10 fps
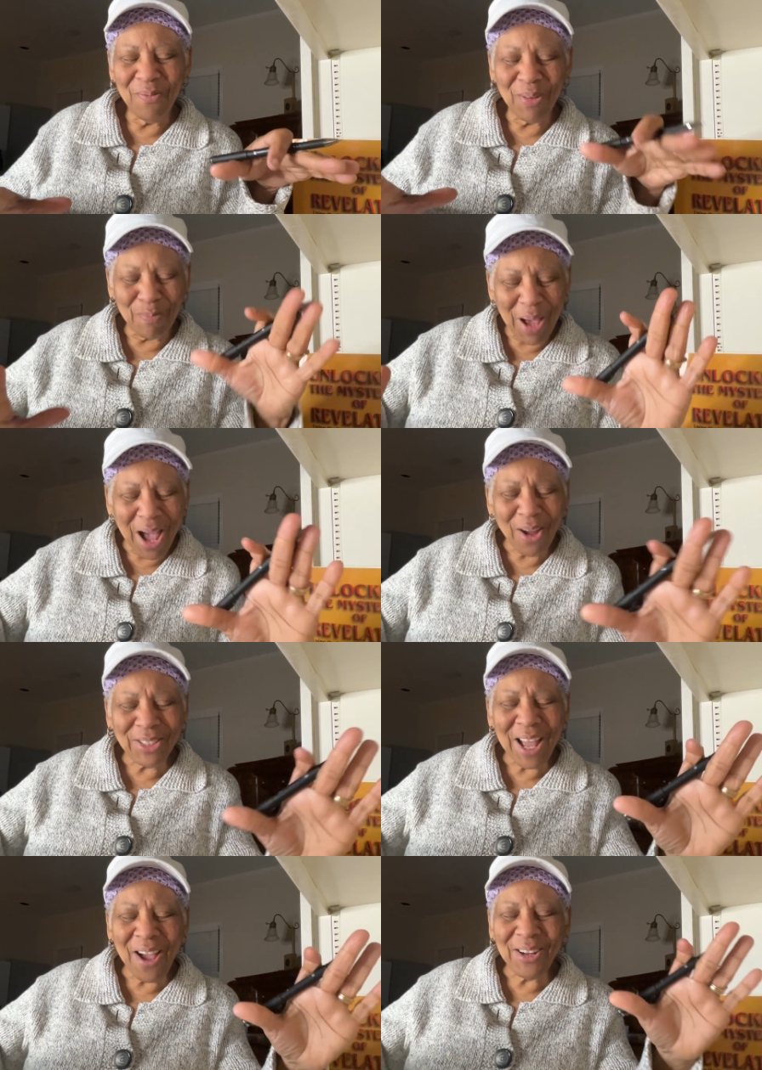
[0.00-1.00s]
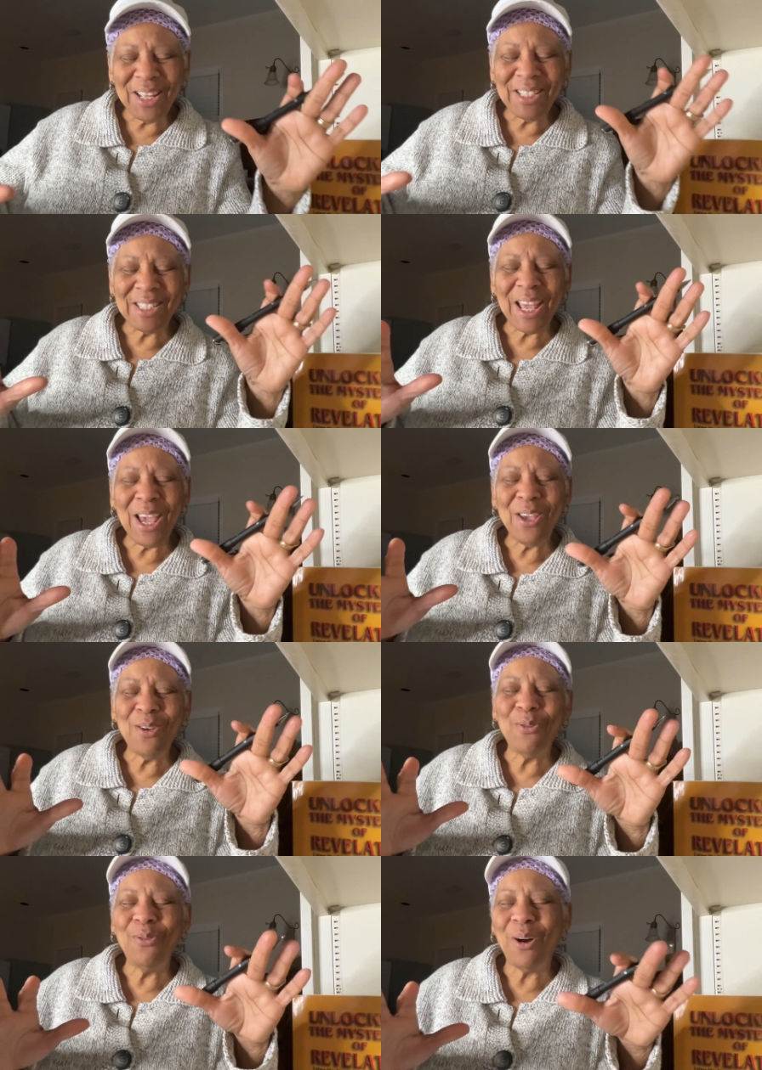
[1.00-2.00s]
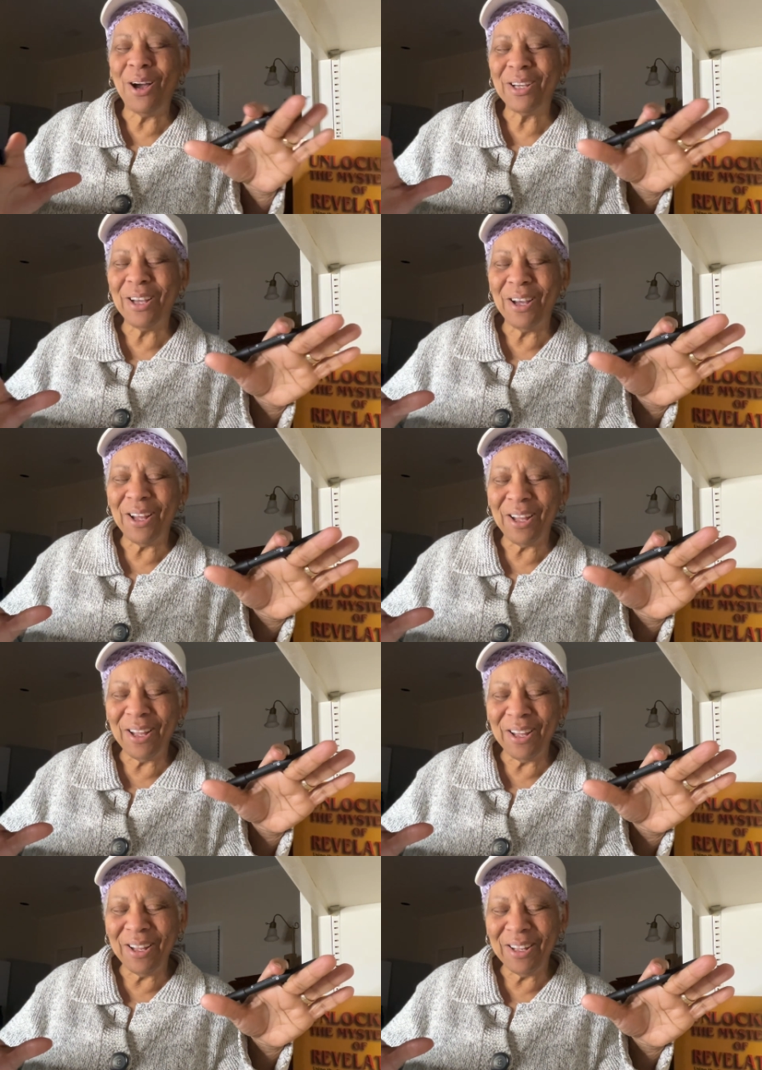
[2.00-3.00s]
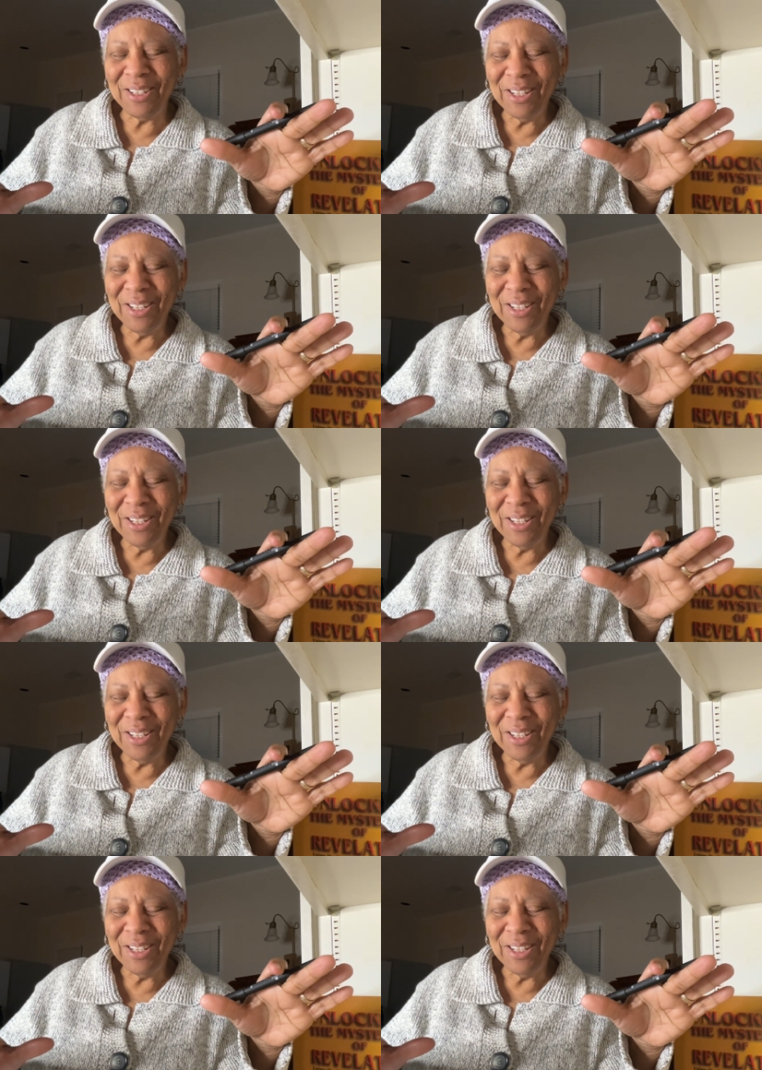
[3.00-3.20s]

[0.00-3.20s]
We bow down and say you are God.